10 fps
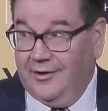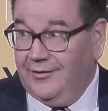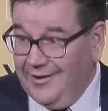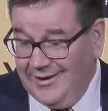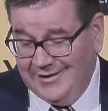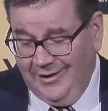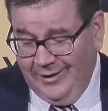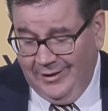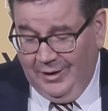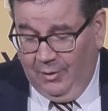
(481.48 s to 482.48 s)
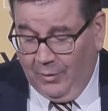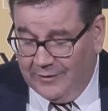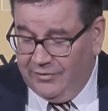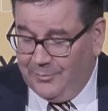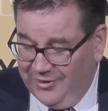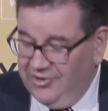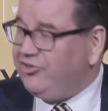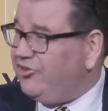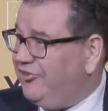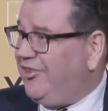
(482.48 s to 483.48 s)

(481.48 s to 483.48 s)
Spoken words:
Indeed, one of the pernicious